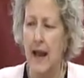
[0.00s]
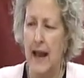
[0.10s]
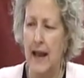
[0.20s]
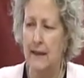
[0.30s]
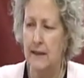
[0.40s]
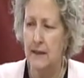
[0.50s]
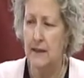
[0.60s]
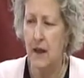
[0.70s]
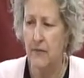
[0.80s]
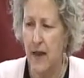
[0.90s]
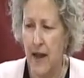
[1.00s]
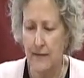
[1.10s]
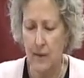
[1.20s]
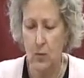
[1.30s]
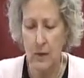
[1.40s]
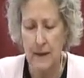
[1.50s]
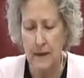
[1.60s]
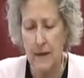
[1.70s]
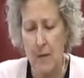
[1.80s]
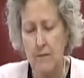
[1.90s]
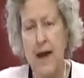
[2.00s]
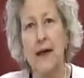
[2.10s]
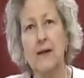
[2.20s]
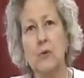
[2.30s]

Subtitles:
And it is on that that we can come back